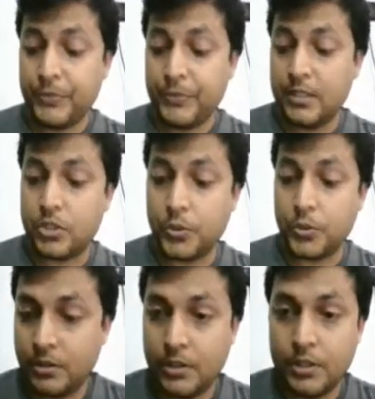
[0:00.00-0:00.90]
Okay,
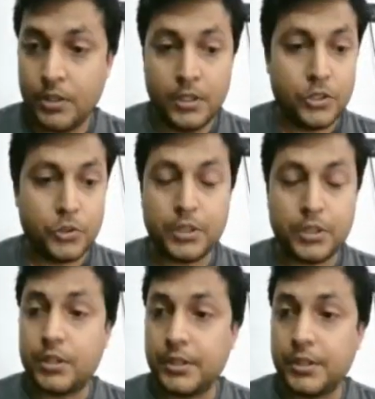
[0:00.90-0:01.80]
so
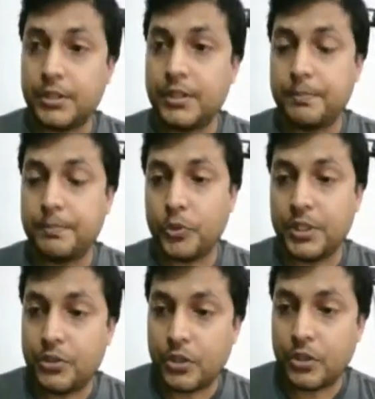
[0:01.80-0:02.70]
the
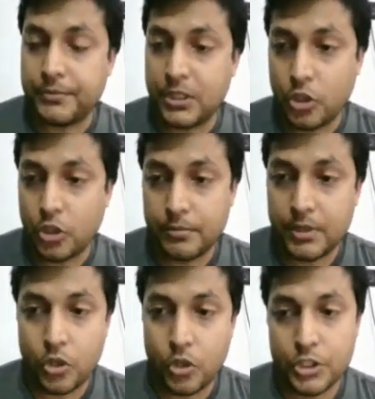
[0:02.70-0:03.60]
third point
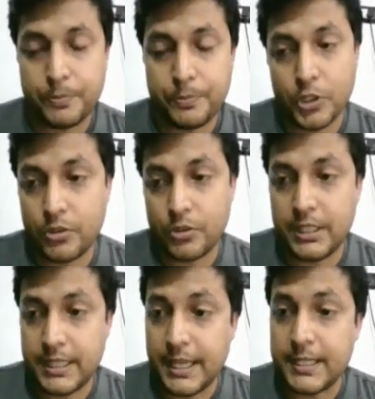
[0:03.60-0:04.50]
of the Koch
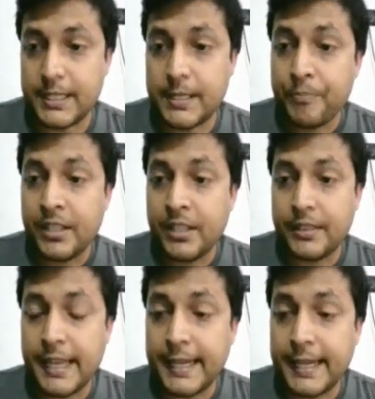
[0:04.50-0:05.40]
postulate
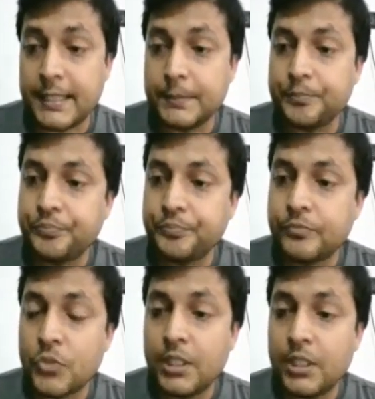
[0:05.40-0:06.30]
says
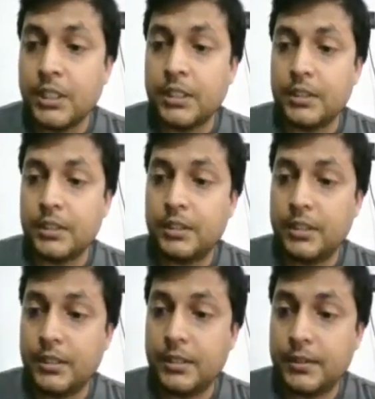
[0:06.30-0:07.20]
that
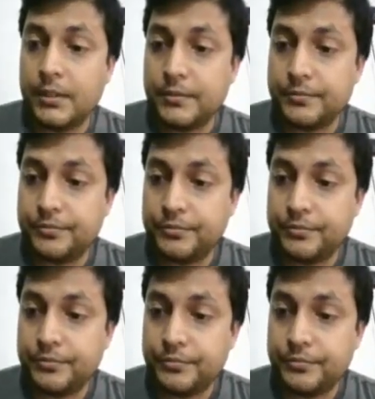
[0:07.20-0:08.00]
the